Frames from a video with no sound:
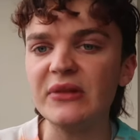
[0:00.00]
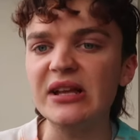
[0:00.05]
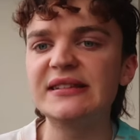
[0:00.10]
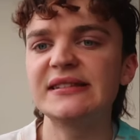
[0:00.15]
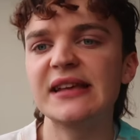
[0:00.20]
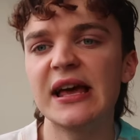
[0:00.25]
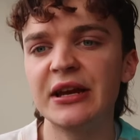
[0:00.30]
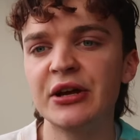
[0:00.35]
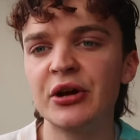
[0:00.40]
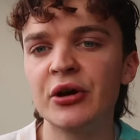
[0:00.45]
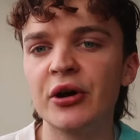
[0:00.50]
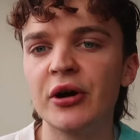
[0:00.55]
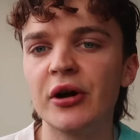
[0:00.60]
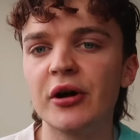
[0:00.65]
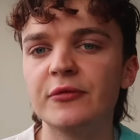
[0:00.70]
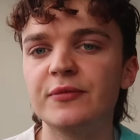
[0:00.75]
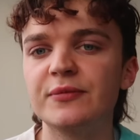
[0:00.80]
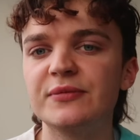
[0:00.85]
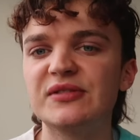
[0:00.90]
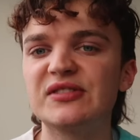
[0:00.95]
sending
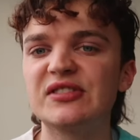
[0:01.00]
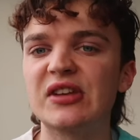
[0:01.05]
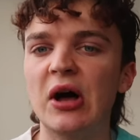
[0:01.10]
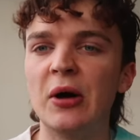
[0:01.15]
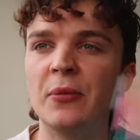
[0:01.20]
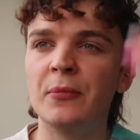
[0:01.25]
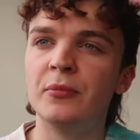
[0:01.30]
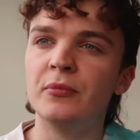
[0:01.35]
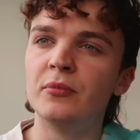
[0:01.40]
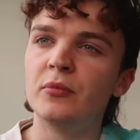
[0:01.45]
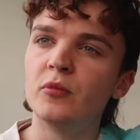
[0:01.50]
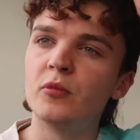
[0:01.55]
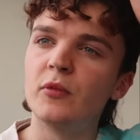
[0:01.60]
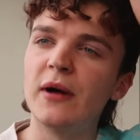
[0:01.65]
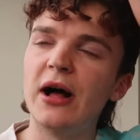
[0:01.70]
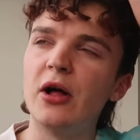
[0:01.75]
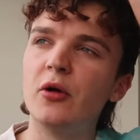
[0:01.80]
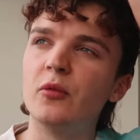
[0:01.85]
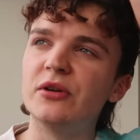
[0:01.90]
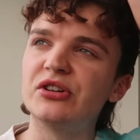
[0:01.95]
her some
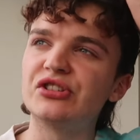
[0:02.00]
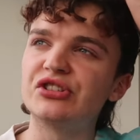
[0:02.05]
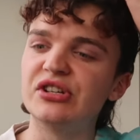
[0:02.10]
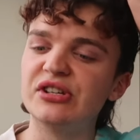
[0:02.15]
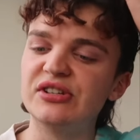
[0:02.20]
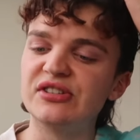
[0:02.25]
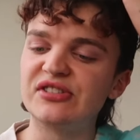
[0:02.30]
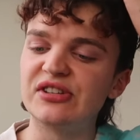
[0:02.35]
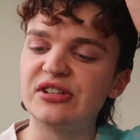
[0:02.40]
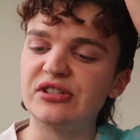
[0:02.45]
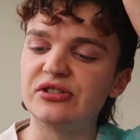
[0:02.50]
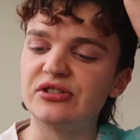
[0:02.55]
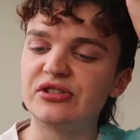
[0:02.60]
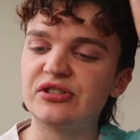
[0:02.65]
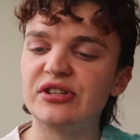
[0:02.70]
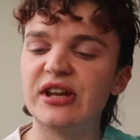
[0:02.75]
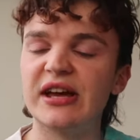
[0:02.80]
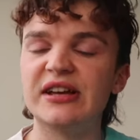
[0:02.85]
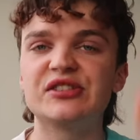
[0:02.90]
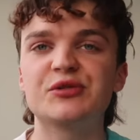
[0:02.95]
well wishes
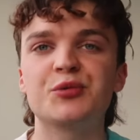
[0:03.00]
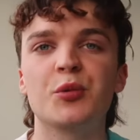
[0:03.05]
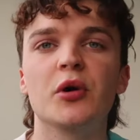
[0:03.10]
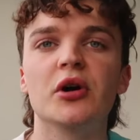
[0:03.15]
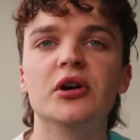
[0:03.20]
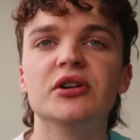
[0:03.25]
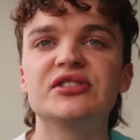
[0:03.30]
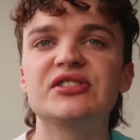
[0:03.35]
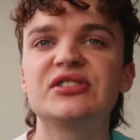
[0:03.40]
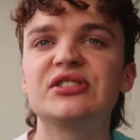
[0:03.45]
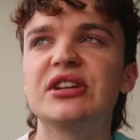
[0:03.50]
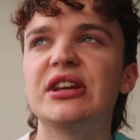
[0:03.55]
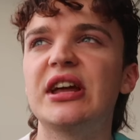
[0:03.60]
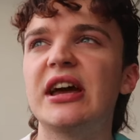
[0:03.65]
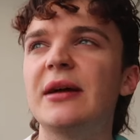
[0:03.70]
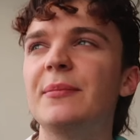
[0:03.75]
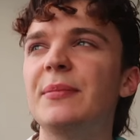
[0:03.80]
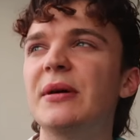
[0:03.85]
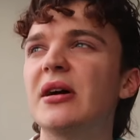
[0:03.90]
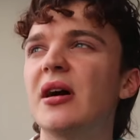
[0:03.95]
and nice words
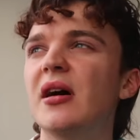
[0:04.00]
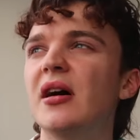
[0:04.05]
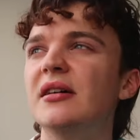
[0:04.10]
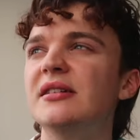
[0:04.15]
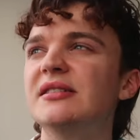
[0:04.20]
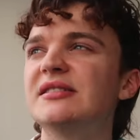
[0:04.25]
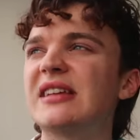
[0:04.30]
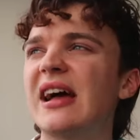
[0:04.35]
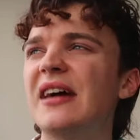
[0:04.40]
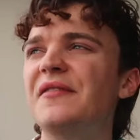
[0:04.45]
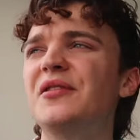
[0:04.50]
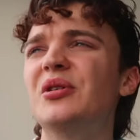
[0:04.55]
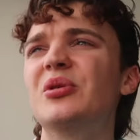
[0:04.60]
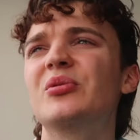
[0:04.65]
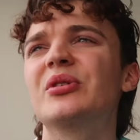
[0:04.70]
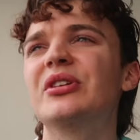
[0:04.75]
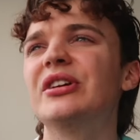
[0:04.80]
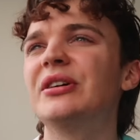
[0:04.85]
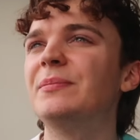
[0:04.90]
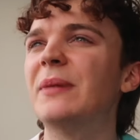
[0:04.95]
today because I feel
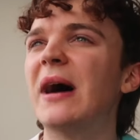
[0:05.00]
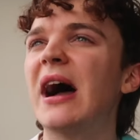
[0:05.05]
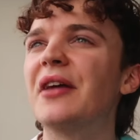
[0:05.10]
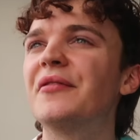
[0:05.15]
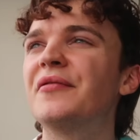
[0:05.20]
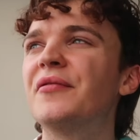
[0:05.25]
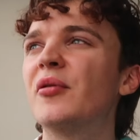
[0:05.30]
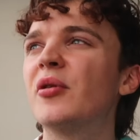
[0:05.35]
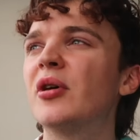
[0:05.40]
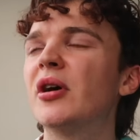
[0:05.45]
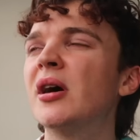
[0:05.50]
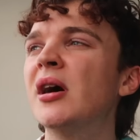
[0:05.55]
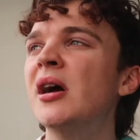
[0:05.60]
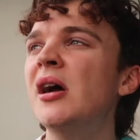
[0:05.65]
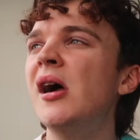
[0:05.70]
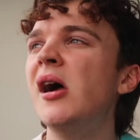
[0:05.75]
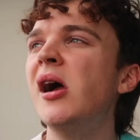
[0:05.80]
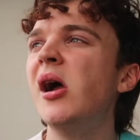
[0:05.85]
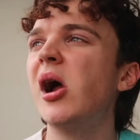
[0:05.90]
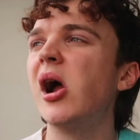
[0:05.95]
really bad for
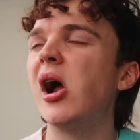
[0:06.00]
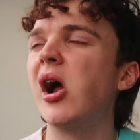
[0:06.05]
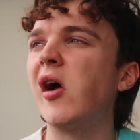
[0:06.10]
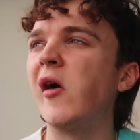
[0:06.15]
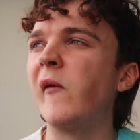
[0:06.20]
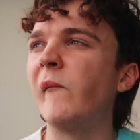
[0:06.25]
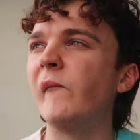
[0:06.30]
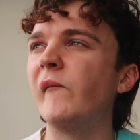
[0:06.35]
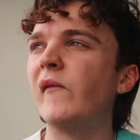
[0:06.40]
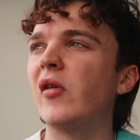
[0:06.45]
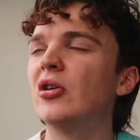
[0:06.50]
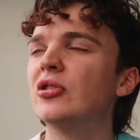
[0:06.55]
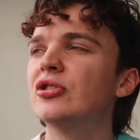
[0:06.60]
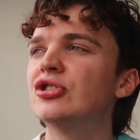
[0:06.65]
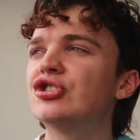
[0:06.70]
her.